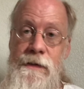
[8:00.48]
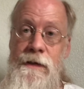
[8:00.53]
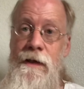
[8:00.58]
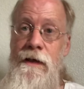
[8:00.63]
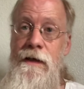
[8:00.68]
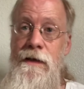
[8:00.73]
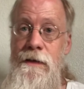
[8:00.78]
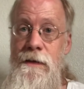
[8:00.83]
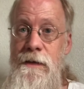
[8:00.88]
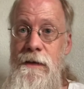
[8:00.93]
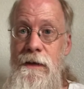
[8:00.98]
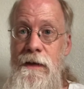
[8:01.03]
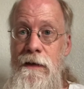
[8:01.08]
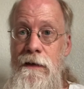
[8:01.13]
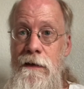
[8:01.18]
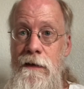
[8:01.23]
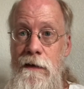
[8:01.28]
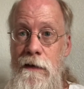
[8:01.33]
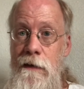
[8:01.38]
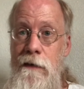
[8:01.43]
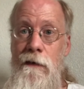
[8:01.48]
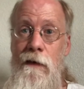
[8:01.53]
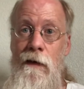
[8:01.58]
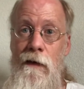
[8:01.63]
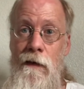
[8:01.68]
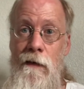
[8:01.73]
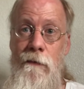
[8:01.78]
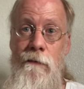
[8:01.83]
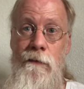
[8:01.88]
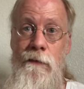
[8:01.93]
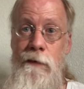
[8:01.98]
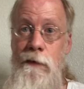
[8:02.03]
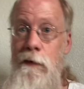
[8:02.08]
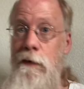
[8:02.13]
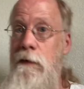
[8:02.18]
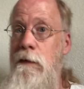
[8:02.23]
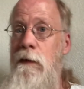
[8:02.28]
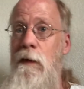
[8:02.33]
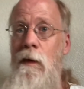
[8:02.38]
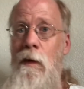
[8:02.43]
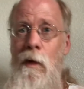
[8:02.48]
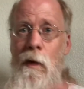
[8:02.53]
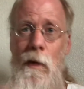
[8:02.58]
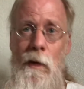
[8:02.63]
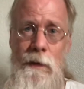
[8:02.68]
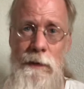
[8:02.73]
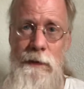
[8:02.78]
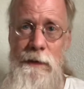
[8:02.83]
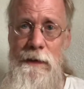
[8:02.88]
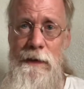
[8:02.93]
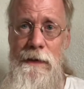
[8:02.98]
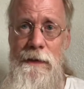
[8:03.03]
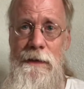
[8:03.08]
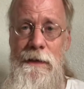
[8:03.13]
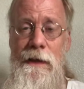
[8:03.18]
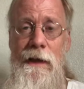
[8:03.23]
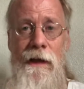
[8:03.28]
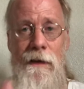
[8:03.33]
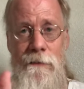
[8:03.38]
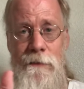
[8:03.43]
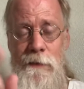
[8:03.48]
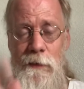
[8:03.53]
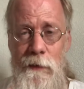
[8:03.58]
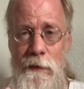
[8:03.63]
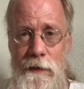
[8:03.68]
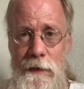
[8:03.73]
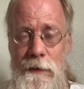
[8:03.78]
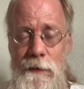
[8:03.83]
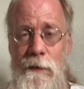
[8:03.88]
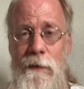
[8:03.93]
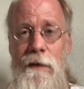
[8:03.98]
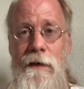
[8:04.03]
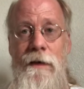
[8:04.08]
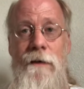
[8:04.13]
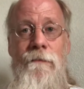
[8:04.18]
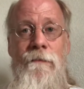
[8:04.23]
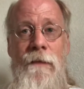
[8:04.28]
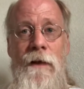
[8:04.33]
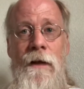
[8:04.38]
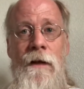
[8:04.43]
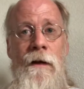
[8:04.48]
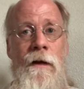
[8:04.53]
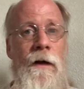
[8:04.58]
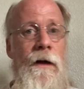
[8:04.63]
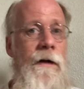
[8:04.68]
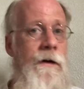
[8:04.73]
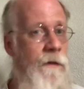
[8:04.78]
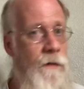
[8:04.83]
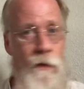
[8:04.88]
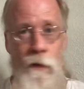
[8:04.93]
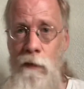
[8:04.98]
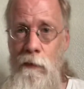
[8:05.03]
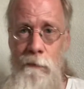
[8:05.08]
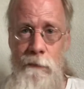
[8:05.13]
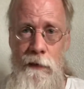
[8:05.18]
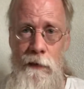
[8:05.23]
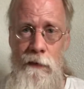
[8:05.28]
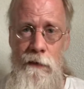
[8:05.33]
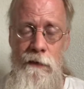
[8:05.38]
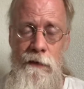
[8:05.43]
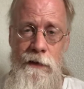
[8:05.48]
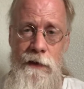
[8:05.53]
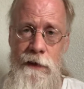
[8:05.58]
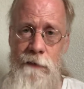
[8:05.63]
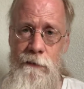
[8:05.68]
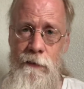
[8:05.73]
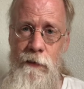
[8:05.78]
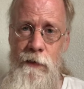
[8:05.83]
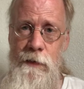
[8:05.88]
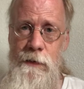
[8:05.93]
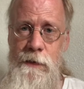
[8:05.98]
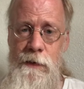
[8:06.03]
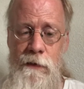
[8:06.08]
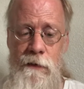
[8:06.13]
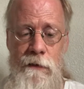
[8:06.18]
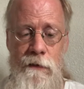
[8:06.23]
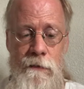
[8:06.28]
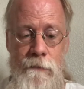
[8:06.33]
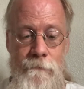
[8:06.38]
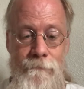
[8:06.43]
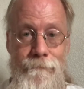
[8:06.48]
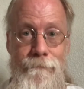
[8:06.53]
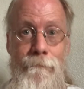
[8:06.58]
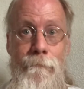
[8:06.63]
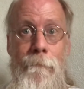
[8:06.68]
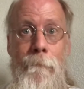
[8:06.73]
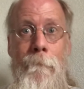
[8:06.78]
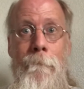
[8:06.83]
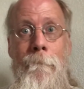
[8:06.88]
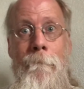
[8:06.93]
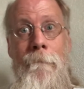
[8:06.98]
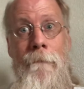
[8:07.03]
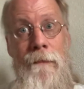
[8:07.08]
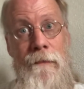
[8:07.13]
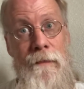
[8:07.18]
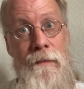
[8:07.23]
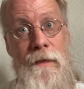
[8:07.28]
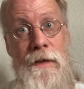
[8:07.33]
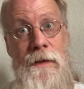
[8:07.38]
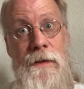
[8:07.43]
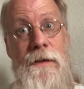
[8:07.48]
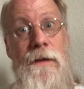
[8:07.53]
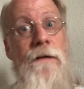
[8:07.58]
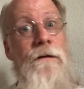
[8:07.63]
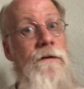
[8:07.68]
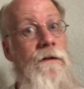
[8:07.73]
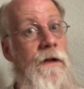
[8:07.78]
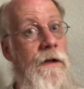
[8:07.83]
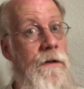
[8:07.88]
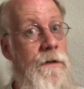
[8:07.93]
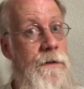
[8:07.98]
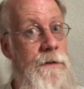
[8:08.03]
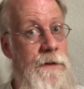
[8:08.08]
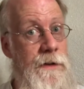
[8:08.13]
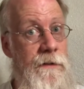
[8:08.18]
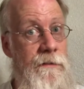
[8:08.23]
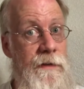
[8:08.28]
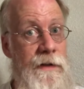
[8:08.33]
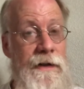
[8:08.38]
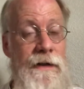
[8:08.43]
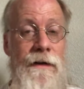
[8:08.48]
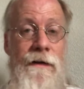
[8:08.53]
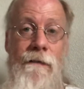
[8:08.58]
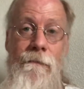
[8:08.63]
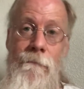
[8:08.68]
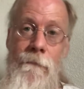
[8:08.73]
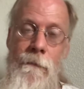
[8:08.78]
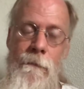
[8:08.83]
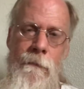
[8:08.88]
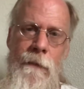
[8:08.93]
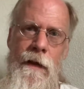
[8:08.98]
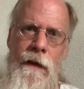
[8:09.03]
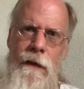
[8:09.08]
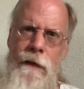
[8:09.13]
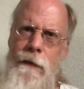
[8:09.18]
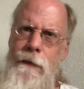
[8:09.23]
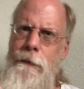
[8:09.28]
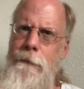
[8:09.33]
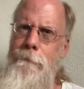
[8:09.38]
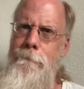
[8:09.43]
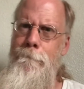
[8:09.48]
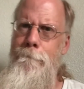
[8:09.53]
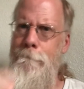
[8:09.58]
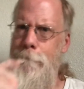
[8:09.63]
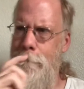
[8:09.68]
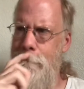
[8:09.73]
I hadn't seen it at all during the whole season of 2020. And lo and behold, a couple weeks ago, this longevity um,